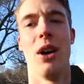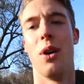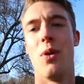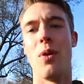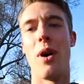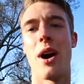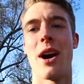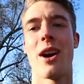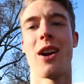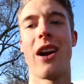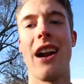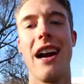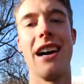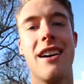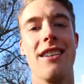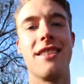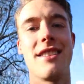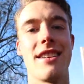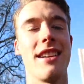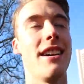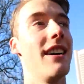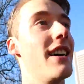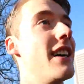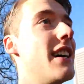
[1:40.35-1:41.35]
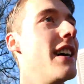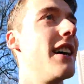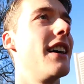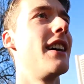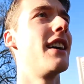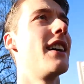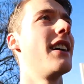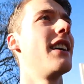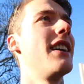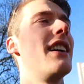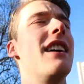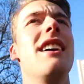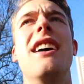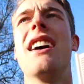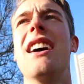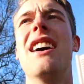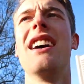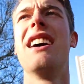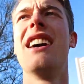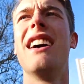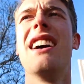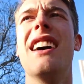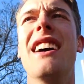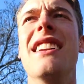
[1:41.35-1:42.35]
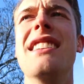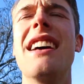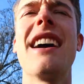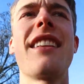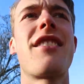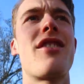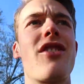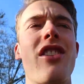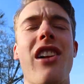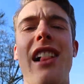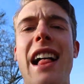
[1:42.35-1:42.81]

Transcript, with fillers: walk around. Nice and